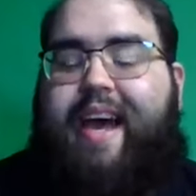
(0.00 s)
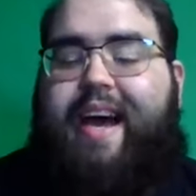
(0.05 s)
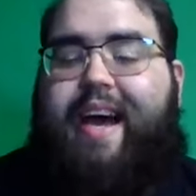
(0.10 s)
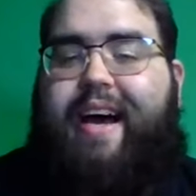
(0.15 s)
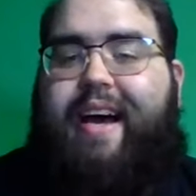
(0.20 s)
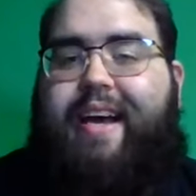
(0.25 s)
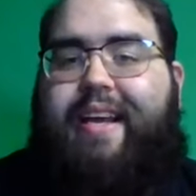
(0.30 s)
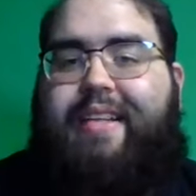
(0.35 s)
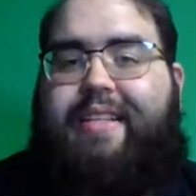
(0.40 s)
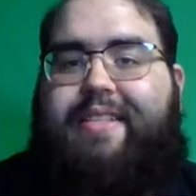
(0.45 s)

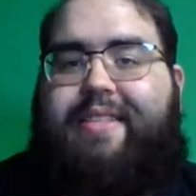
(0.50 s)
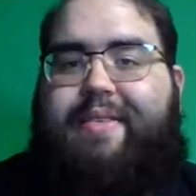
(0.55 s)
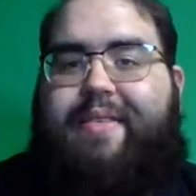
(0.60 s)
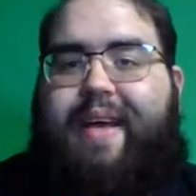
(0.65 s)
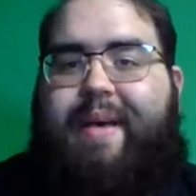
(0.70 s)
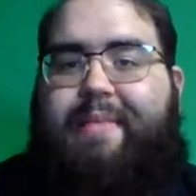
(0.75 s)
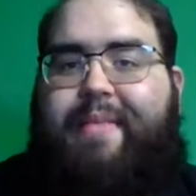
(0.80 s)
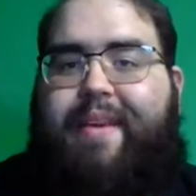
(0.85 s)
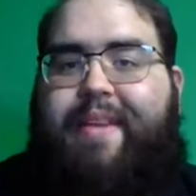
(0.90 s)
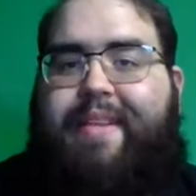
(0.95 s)
And so
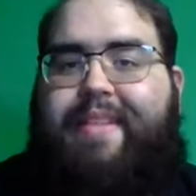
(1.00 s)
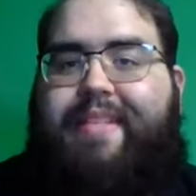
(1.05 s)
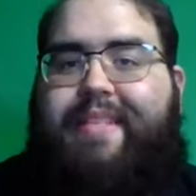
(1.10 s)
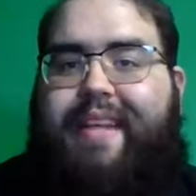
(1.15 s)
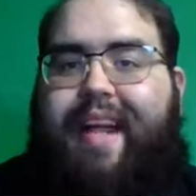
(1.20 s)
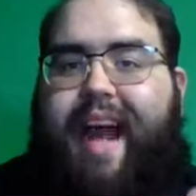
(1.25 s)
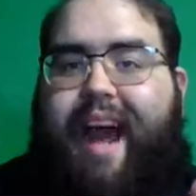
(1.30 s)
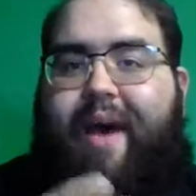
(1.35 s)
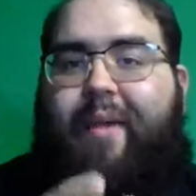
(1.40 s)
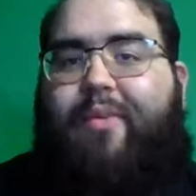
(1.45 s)
that means
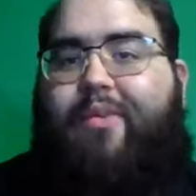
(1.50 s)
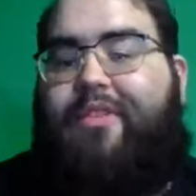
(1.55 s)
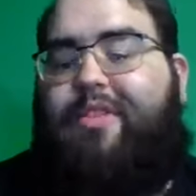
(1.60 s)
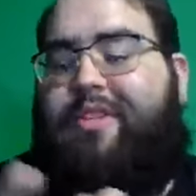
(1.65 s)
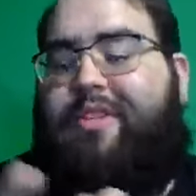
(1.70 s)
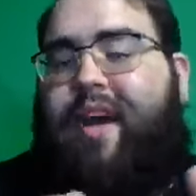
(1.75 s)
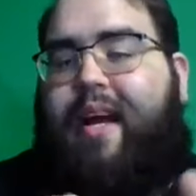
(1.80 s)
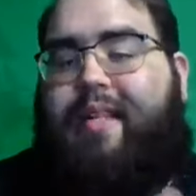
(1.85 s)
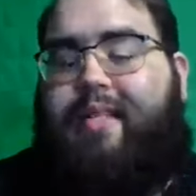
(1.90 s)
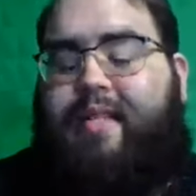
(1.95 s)
that I
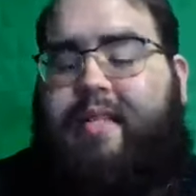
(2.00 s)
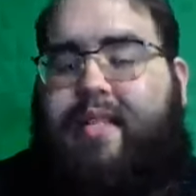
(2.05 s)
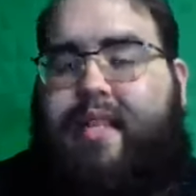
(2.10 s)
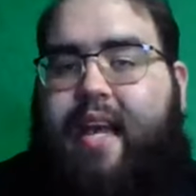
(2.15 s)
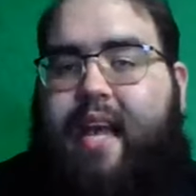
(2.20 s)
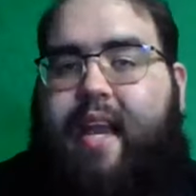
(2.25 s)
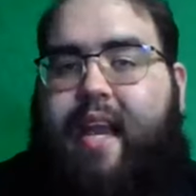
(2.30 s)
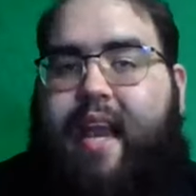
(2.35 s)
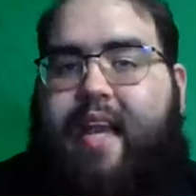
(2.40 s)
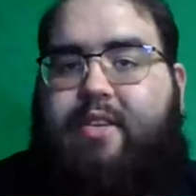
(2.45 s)
want you guys to
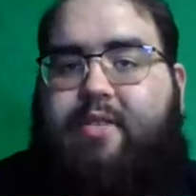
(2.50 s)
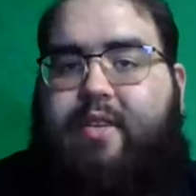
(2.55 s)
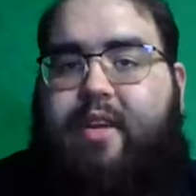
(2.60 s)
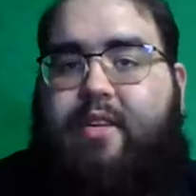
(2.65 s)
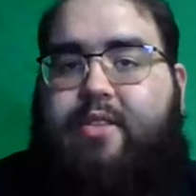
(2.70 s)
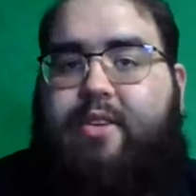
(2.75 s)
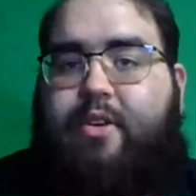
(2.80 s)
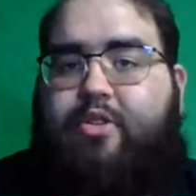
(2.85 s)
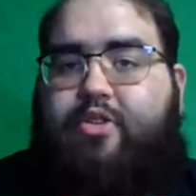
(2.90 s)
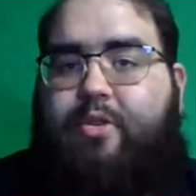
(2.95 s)
stay engaged with
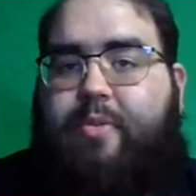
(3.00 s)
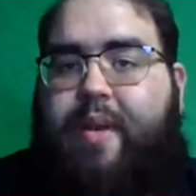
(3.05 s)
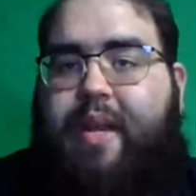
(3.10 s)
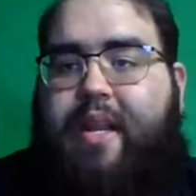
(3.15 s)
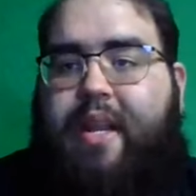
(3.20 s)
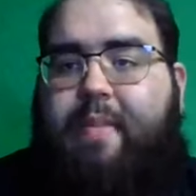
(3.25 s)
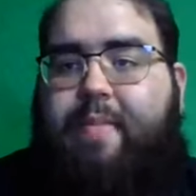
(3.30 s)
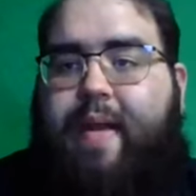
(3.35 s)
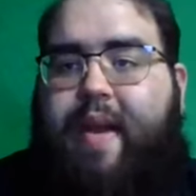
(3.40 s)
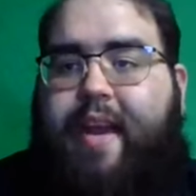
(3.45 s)
our social
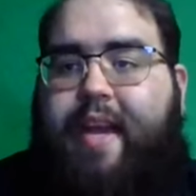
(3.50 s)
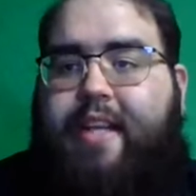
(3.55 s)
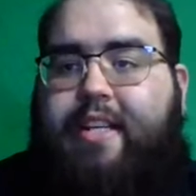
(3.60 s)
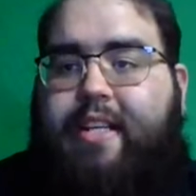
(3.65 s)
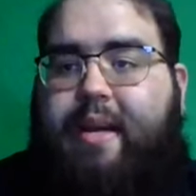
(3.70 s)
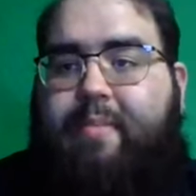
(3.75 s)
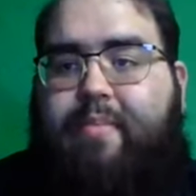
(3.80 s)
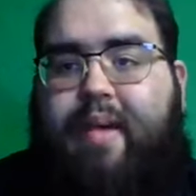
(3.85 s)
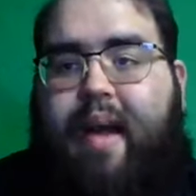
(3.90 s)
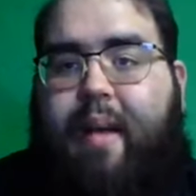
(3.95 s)
media
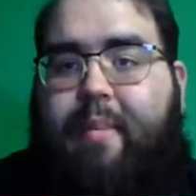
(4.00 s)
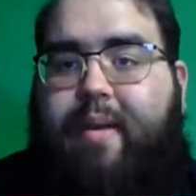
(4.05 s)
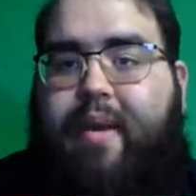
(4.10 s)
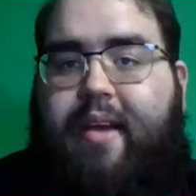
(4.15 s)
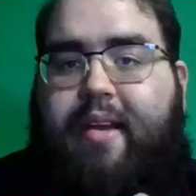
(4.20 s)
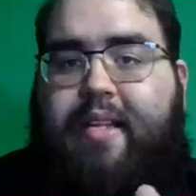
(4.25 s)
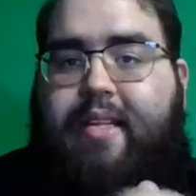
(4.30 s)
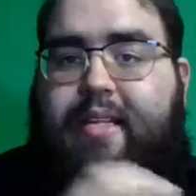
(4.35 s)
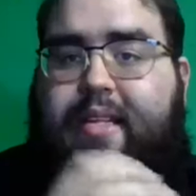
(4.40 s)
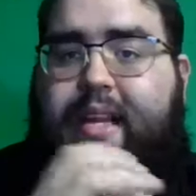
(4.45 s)
page. I'm
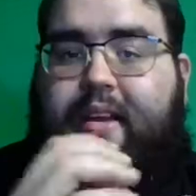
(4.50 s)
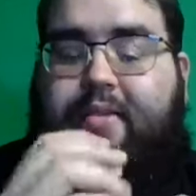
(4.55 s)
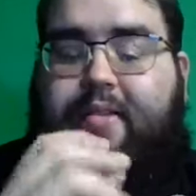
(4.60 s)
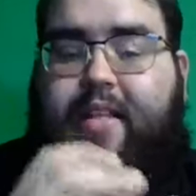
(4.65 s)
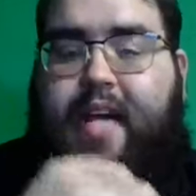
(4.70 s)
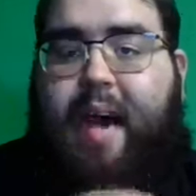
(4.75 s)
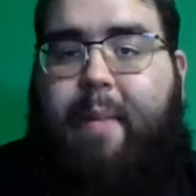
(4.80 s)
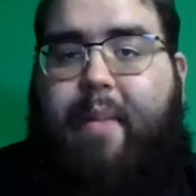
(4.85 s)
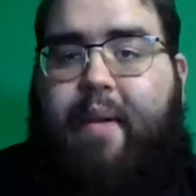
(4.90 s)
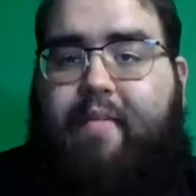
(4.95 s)
probably going to stay
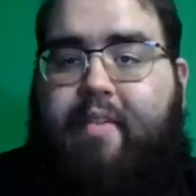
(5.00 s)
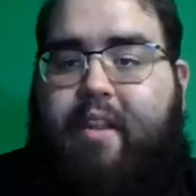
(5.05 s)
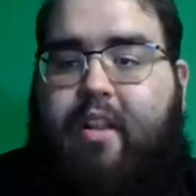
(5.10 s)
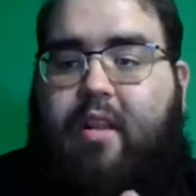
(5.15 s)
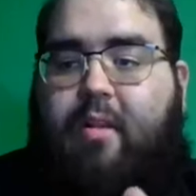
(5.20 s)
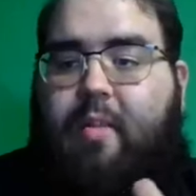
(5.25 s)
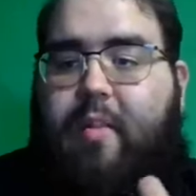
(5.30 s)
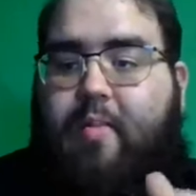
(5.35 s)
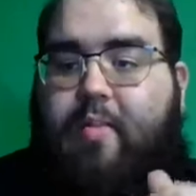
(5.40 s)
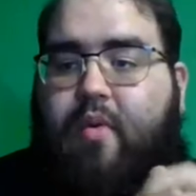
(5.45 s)
on top of it a
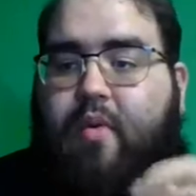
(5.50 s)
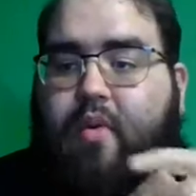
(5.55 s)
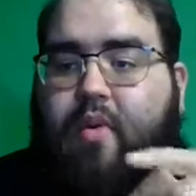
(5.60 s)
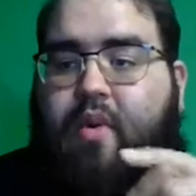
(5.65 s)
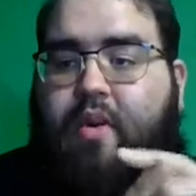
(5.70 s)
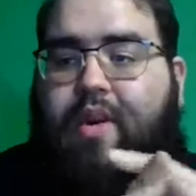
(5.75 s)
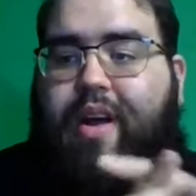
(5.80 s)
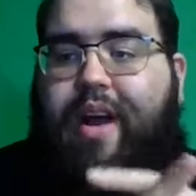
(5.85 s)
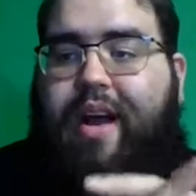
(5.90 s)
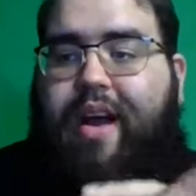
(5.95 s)
little bit
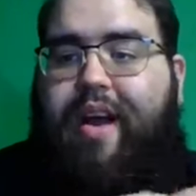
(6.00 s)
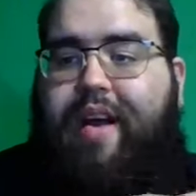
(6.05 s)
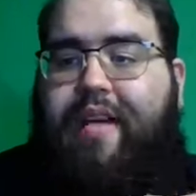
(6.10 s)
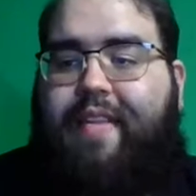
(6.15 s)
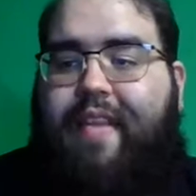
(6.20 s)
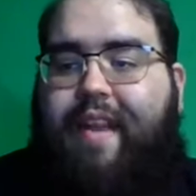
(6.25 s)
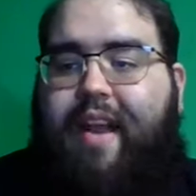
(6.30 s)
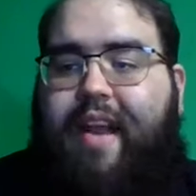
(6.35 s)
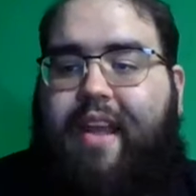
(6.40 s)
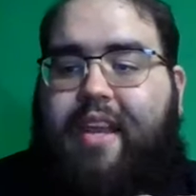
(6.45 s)
more
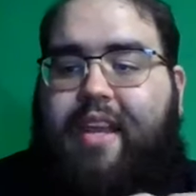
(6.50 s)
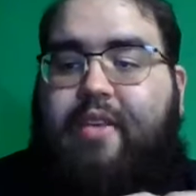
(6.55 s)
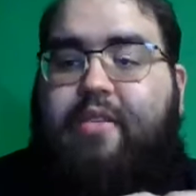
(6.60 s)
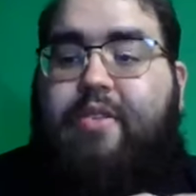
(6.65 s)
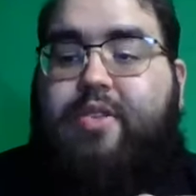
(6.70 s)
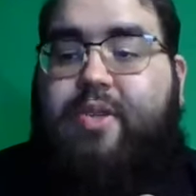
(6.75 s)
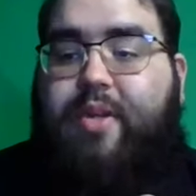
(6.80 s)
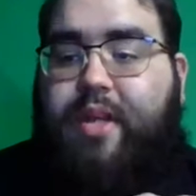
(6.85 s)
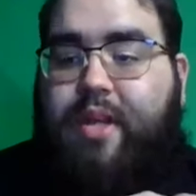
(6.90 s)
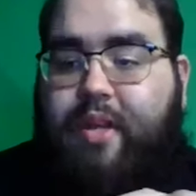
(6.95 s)
than I
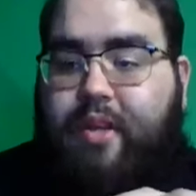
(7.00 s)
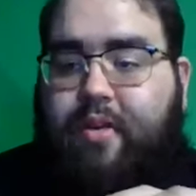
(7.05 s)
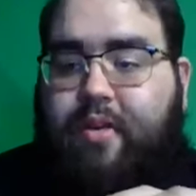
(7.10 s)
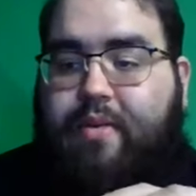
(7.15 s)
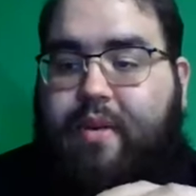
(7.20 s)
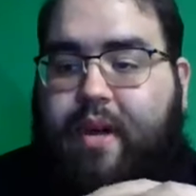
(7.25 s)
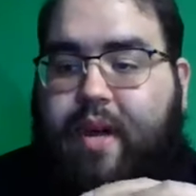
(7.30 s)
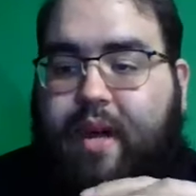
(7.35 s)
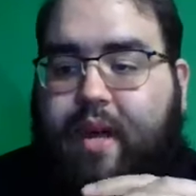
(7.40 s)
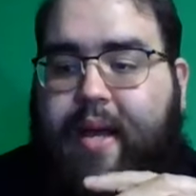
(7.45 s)
usually do.
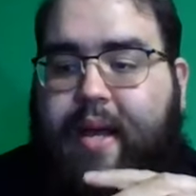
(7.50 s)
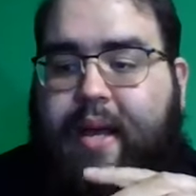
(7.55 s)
